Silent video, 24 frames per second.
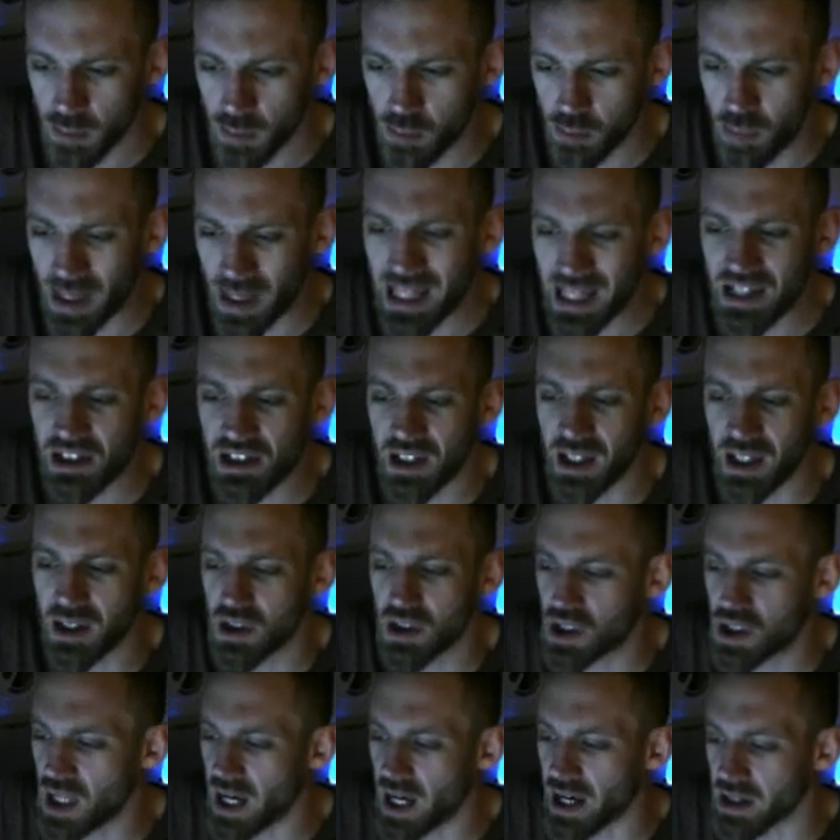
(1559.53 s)
Basic
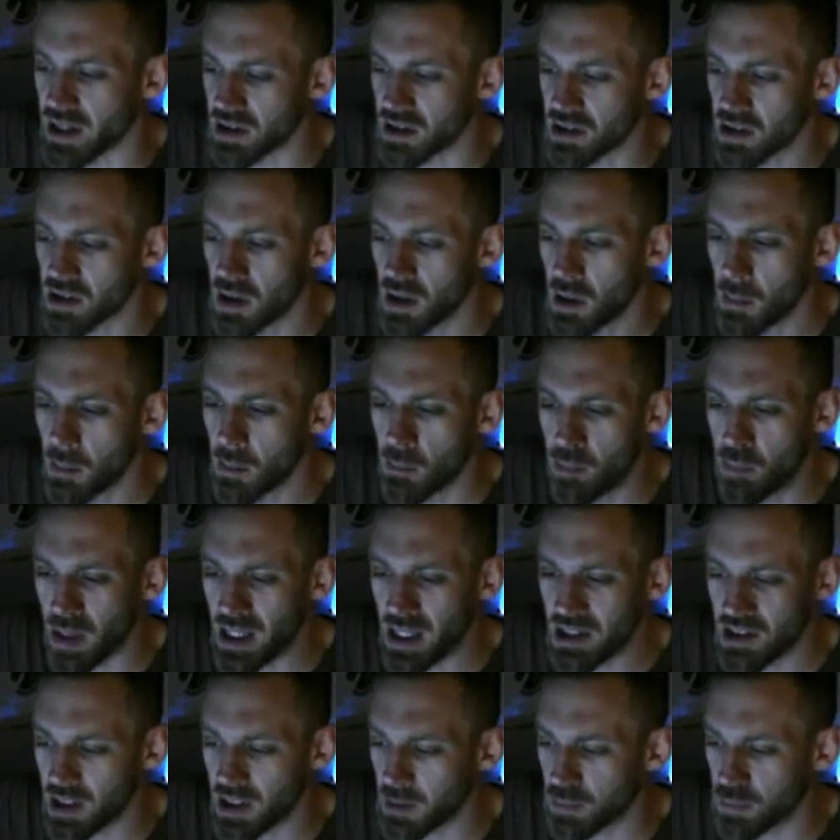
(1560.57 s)
chess,
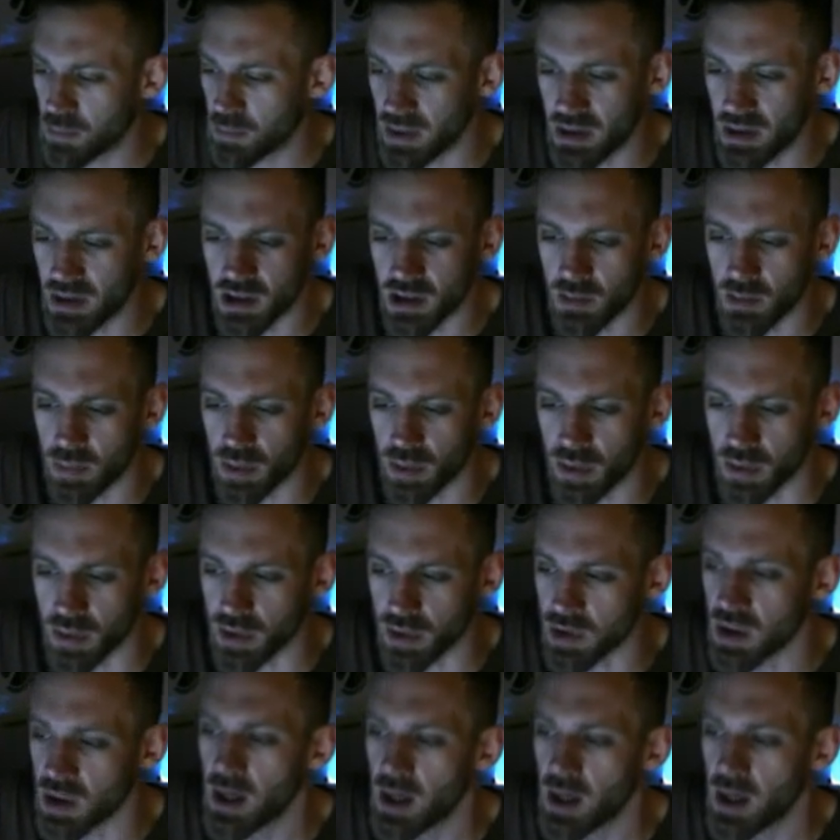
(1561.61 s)
basic principles.